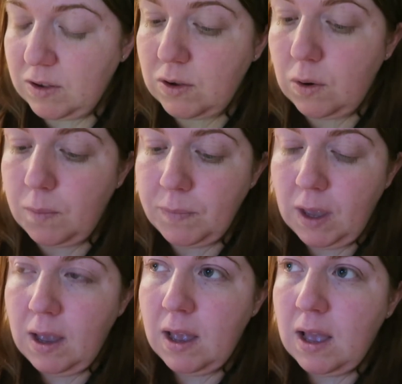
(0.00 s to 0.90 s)
So,
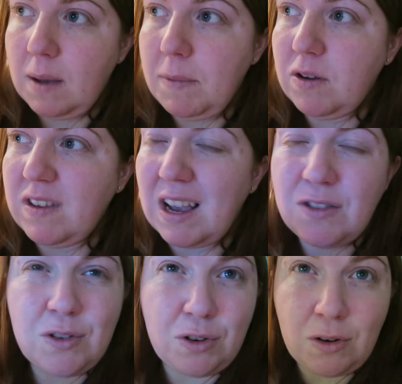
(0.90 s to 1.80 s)
because he
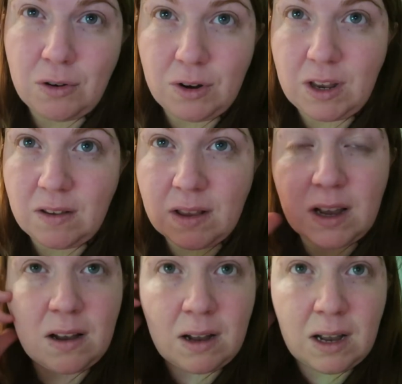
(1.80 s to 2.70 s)
has the two hoodies
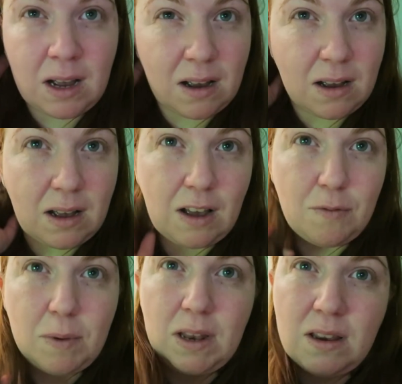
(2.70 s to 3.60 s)
now,
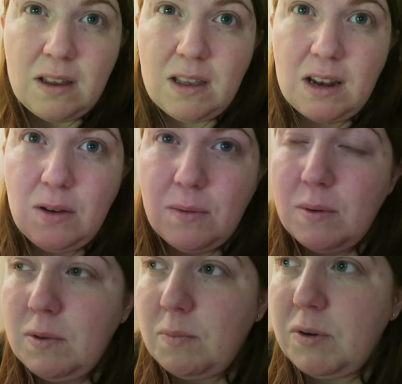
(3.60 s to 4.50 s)
I've been getting away
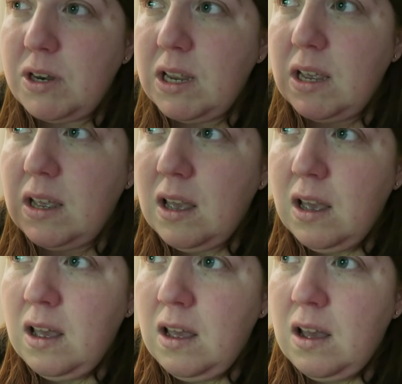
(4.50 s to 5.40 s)
with putting
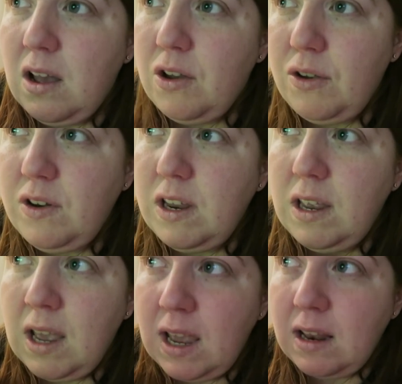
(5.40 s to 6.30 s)
a
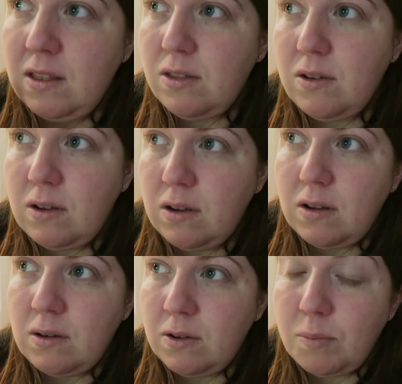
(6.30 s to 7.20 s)
hoodie and
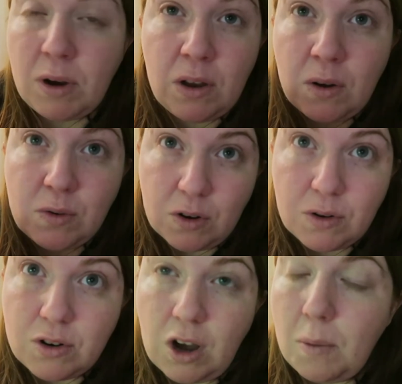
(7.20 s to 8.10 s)
a spring coat
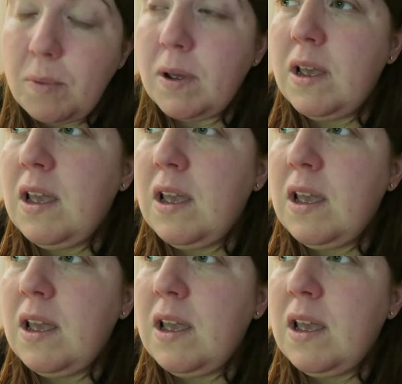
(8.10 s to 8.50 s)
on top.